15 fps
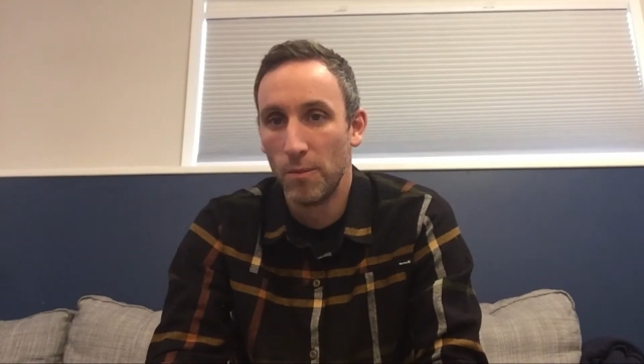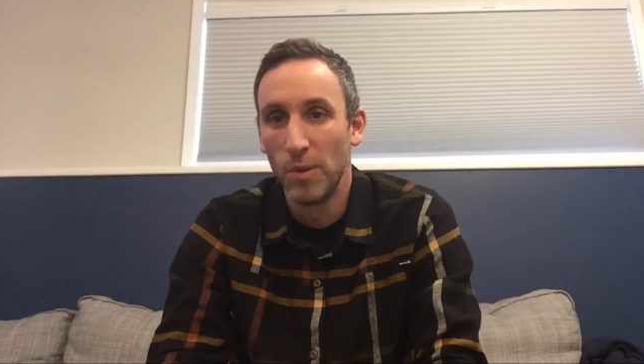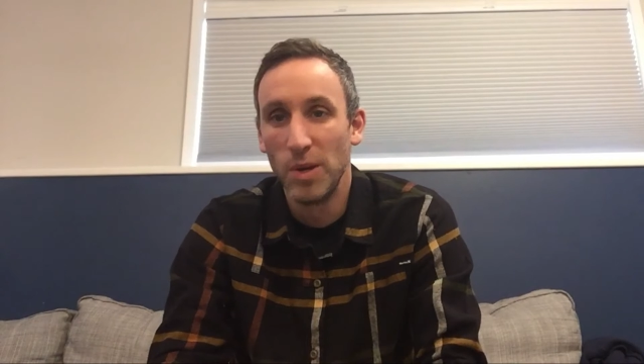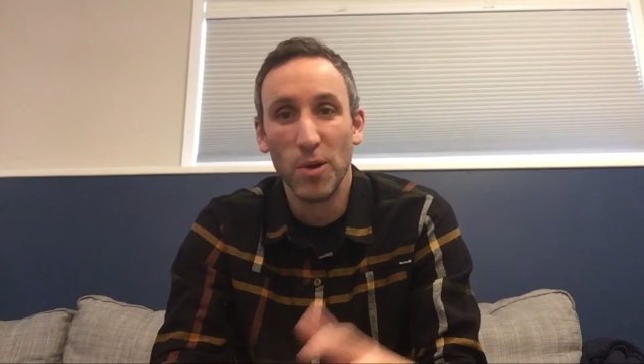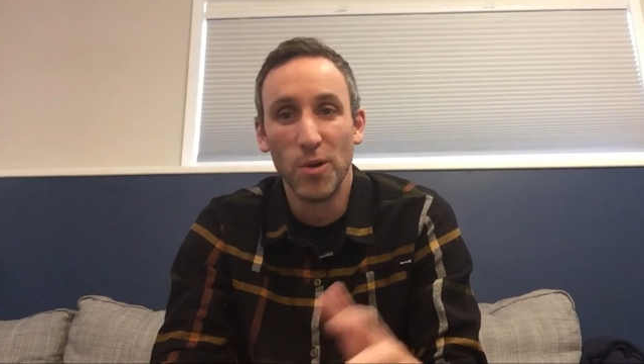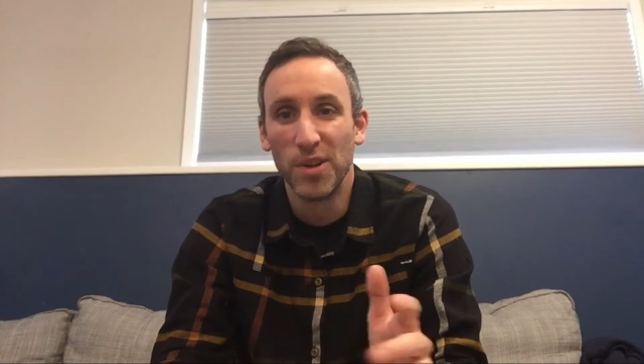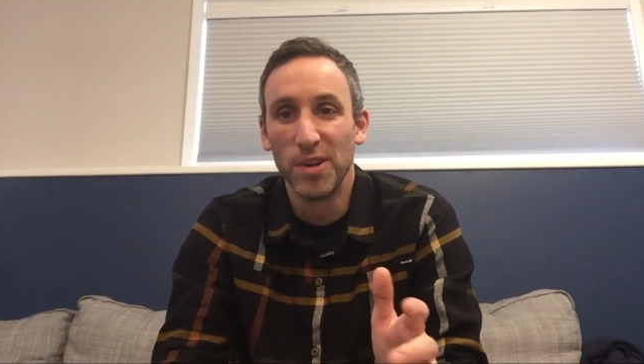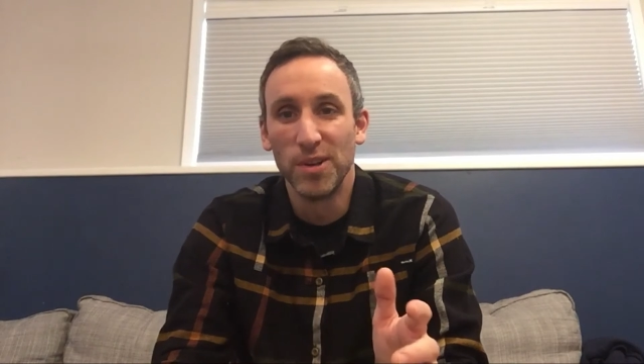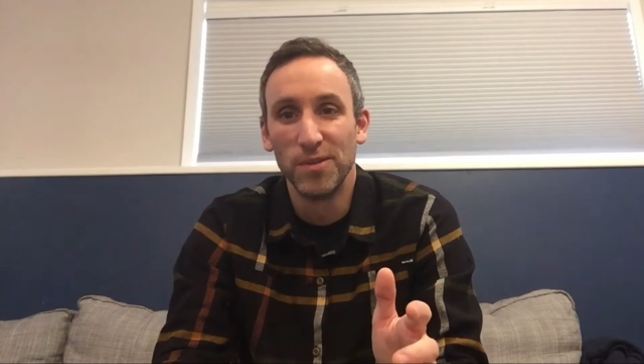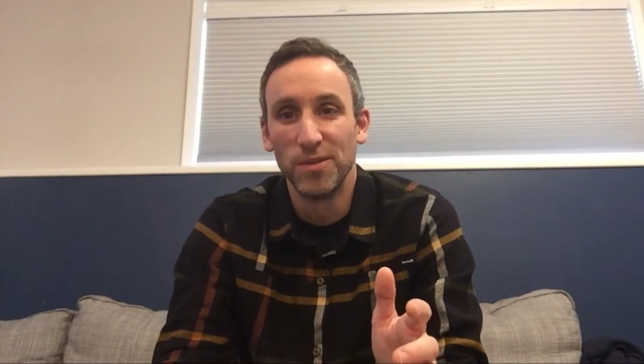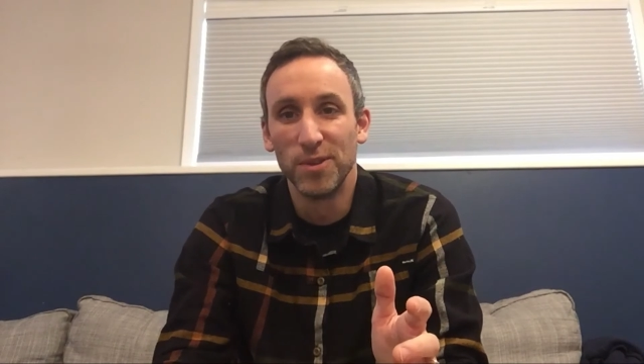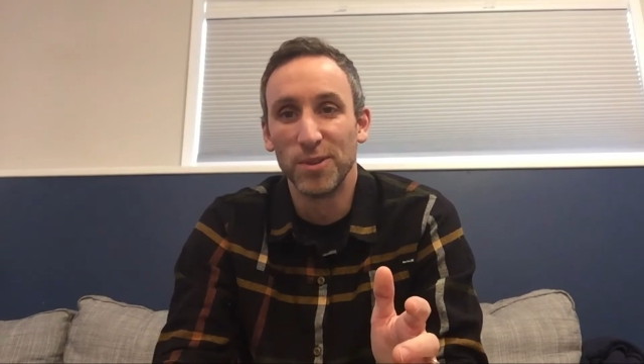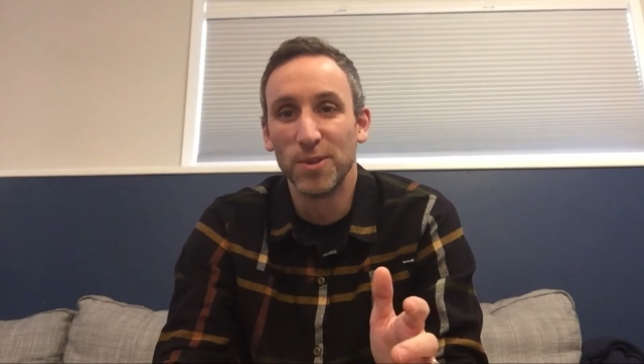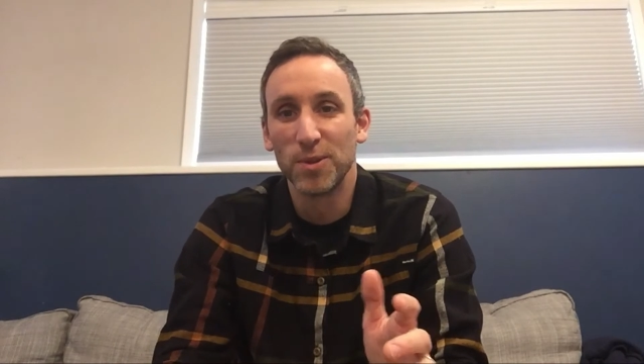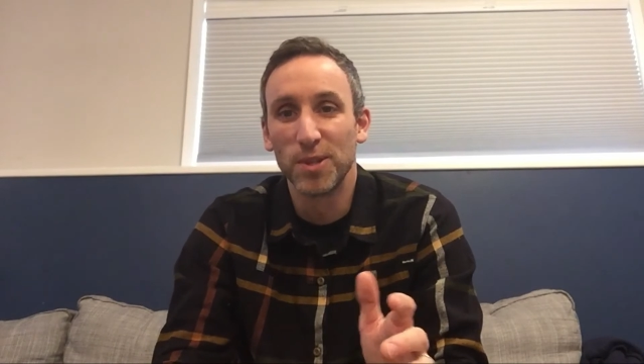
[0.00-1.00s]
We know that
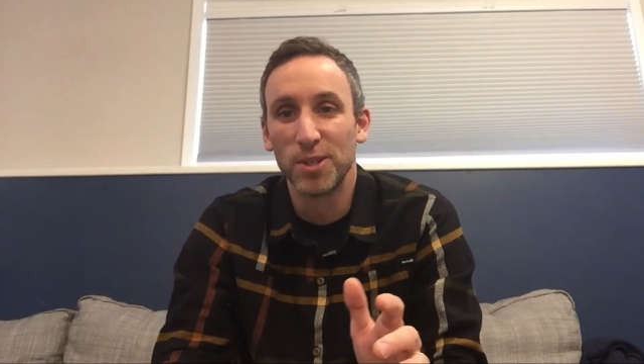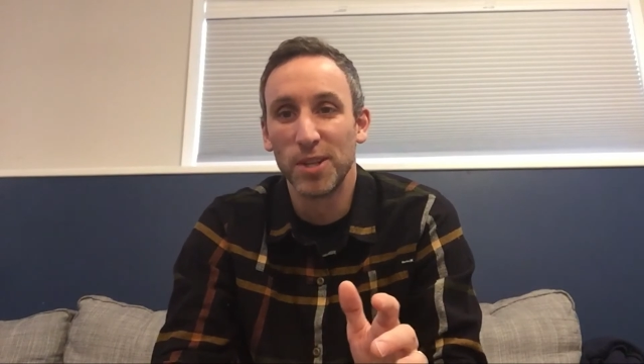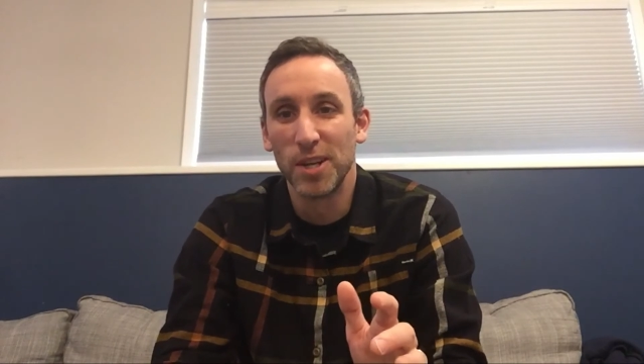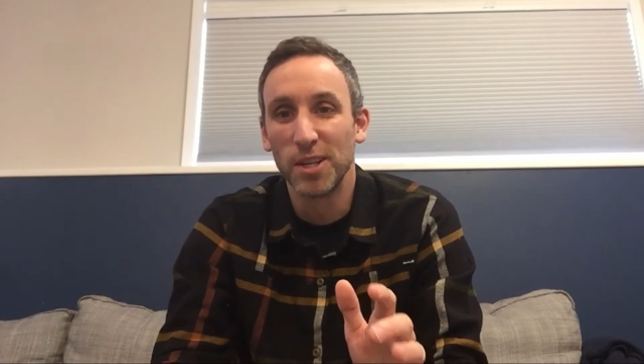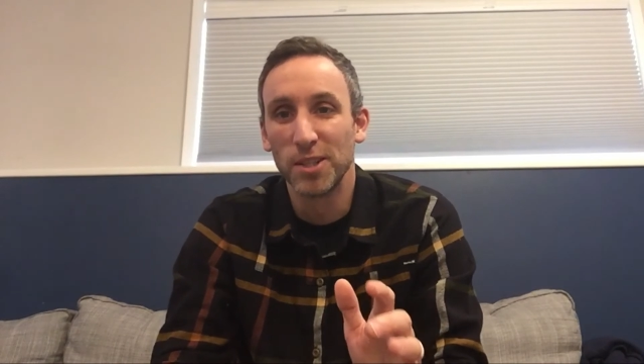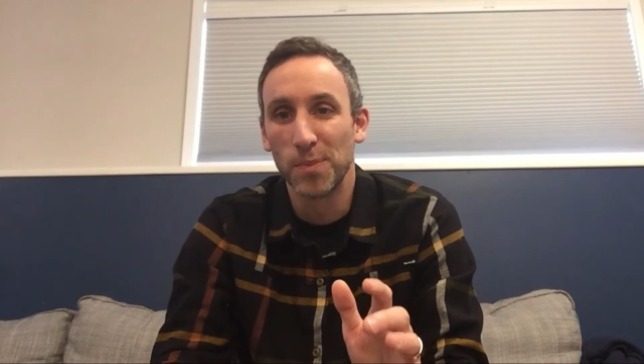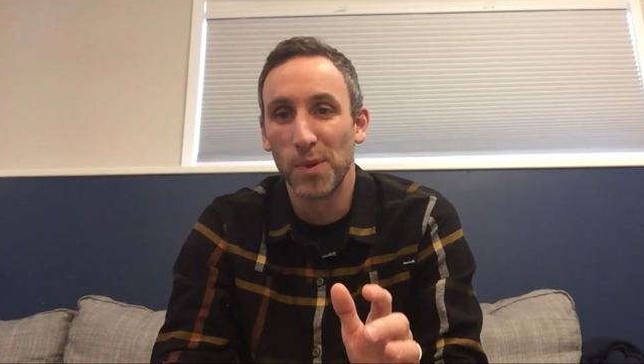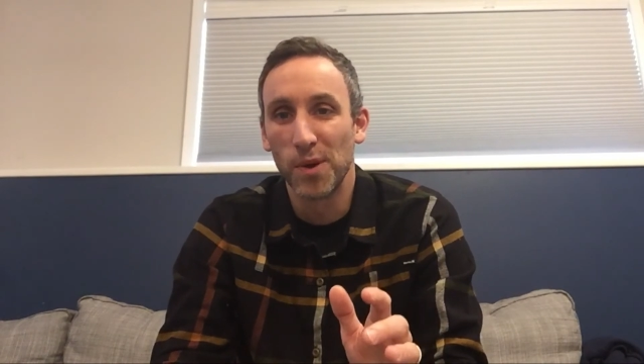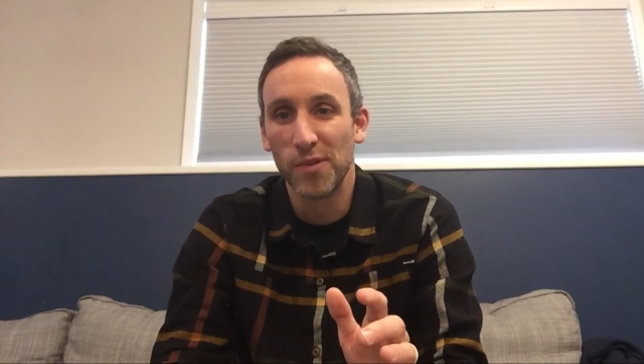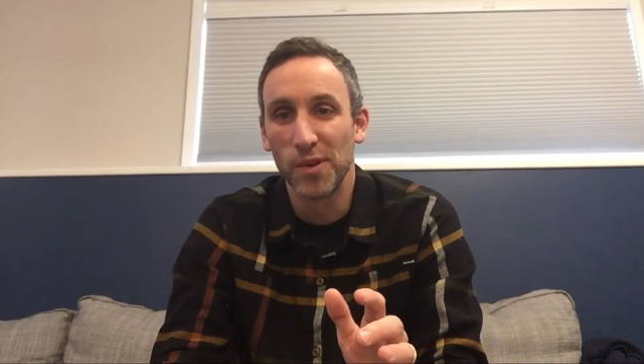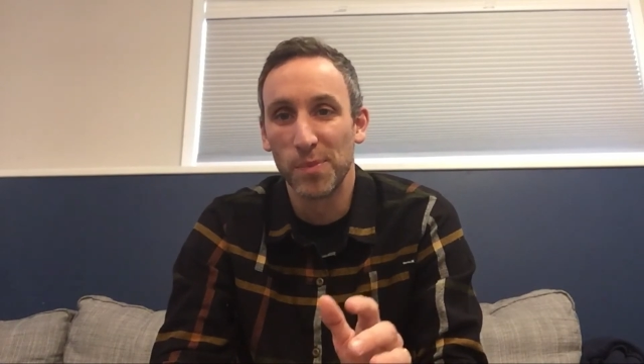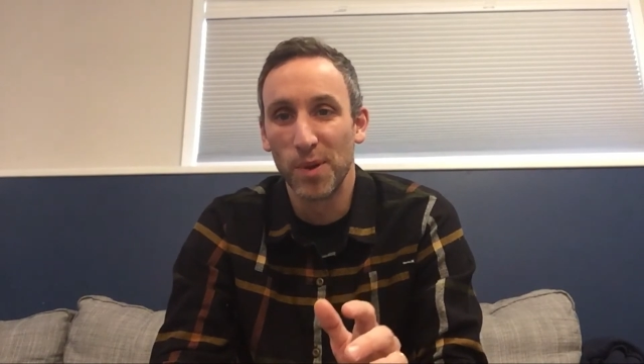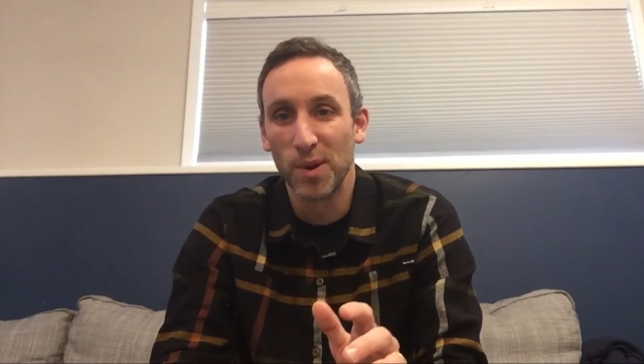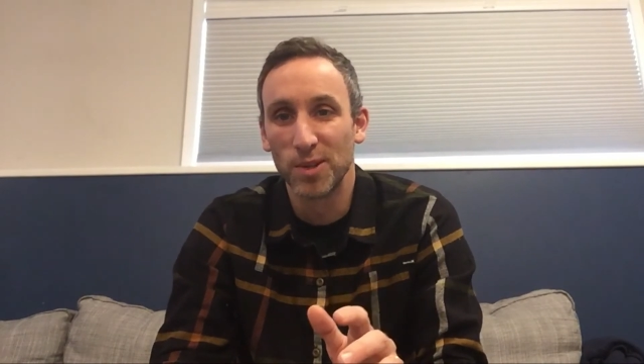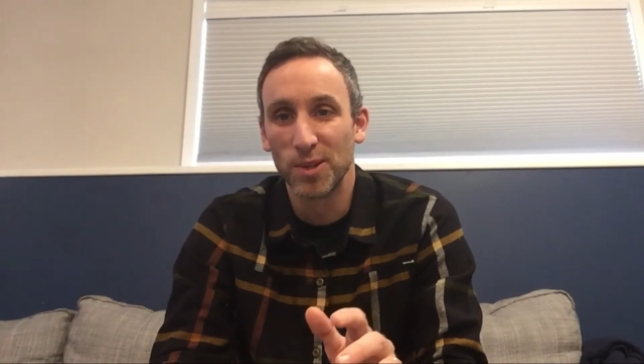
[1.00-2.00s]
there's no such thing as a
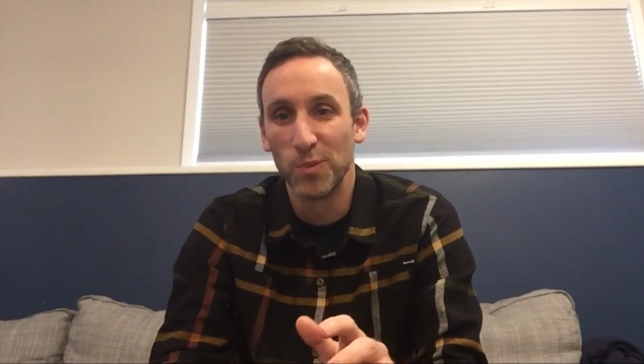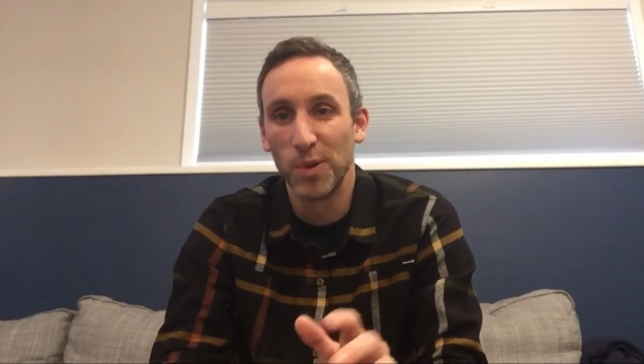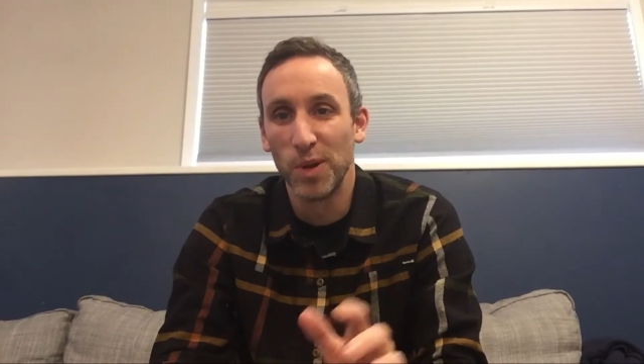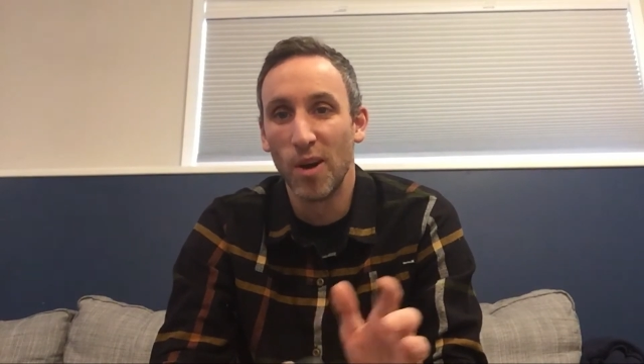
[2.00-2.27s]
perfect person.